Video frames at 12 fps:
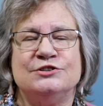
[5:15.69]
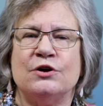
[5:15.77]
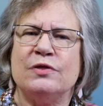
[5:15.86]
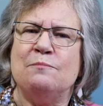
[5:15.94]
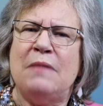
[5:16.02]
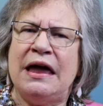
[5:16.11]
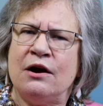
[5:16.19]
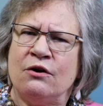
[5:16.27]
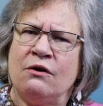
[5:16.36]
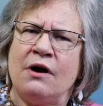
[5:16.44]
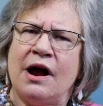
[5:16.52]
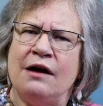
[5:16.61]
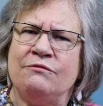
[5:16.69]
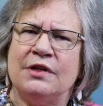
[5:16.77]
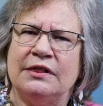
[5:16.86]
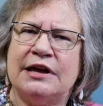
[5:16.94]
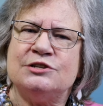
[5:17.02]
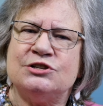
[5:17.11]
So the maker of
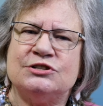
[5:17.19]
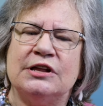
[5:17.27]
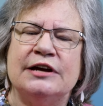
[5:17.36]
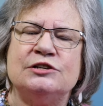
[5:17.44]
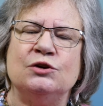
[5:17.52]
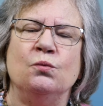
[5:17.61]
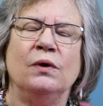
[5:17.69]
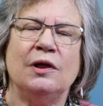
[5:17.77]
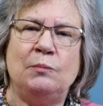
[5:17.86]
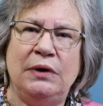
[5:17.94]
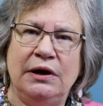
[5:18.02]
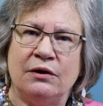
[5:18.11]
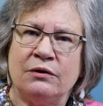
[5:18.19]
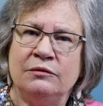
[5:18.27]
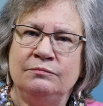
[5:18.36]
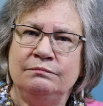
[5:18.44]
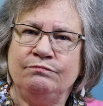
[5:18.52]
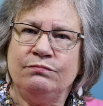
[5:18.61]
the legislation will
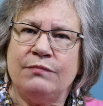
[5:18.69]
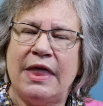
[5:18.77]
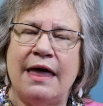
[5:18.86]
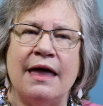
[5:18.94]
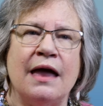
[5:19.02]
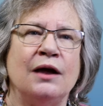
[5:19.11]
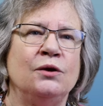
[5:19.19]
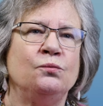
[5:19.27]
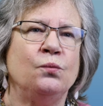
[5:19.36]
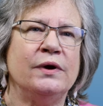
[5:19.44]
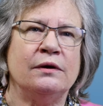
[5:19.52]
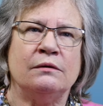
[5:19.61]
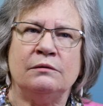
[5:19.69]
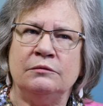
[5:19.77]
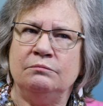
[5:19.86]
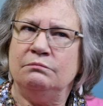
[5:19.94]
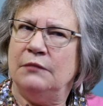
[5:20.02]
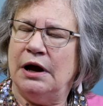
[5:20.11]
appear and
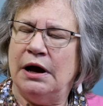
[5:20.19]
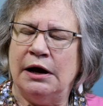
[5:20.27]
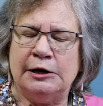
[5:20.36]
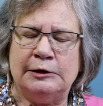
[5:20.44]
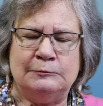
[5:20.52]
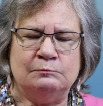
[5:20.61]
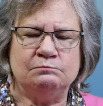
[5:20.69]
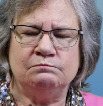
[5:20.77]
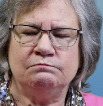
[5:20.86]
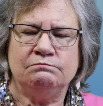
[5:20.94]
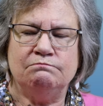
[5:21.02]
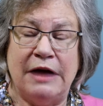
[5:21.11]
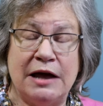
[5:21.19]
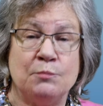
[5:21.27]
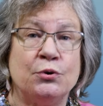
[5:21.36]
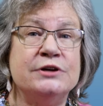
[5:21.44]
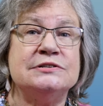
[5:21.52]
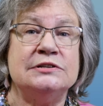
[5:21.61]
will make a
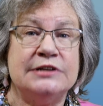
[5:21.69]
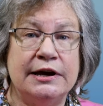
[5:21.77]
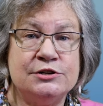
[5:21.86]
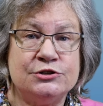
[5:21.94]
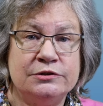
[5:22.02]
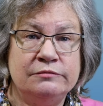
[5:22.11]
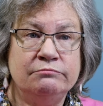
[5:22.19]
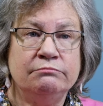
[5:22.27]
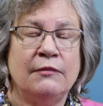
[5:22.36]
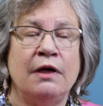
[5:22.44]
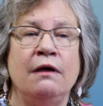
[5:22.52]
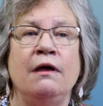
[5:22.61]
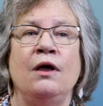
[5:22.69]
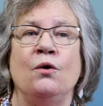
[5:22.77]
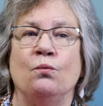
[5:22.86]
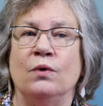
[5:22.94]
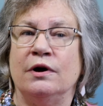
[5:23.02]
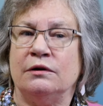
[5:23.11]
presentation,
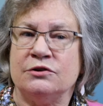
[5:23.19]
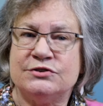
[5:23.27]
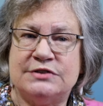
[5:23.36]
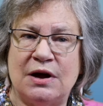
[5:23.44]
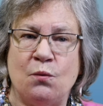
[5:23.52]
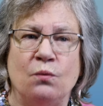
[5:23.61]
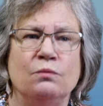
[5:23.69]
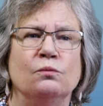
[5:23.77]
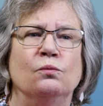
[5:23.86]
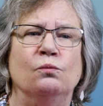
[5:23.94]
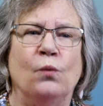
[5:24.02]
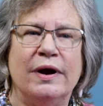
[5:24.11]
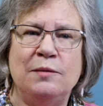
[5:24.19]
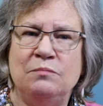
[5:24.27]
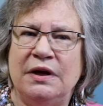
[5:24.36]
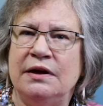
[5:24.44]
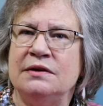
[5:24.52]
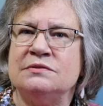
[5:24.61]
will say what it
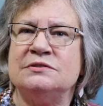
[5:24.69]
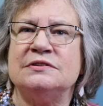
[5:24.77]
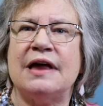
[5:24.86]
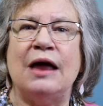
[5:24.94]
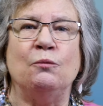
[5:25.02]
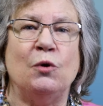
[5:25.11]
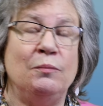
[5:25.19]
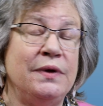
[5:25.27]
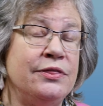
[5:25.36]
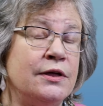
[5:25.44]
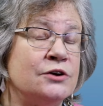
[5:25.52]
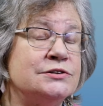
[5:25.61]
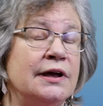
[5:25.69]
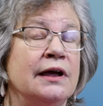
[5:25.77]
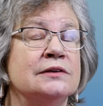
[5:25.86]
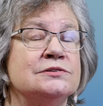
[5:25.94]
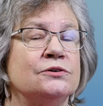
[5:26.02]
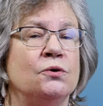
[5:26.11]
means, and will be there to
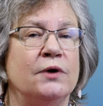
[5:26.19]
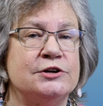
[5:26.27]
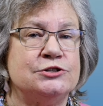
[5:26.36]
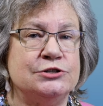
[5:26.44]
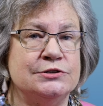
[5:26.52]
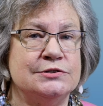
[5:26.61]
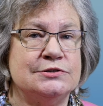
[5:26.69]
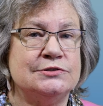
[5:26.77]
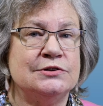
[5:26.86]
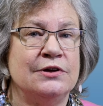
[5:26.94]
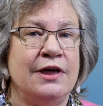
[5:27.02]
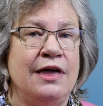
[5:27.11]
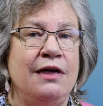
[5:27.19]
answer questions.